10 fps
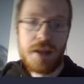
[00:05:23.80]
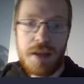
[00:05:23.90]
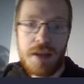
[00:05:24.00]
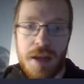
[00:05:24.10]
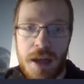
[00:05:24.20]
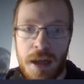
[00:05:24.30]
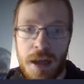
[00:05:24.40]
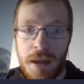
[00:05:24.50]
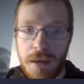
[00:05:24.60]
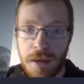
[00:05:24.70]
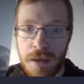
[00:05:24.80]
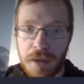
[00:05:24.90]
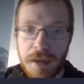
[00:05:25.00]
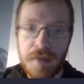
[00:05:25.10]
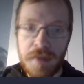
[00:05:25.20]
Uh, yeah, okay,
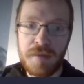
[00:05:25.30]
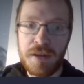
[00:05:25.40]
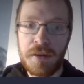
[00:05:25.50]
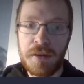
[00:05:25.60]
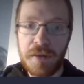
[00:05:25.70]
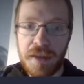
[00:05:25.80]
it's further north.